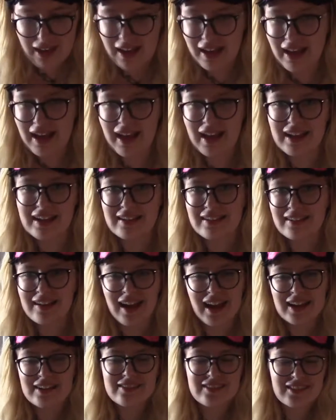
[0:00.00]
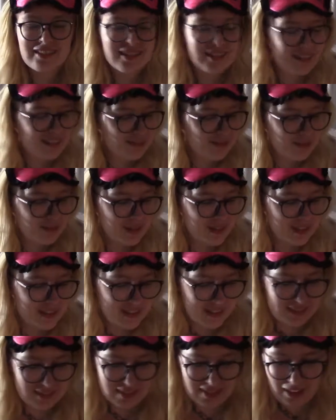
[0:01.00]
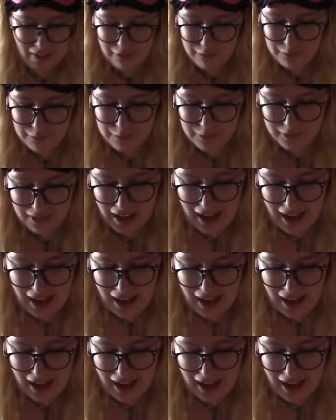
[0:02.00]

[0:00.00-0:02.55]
and I just really love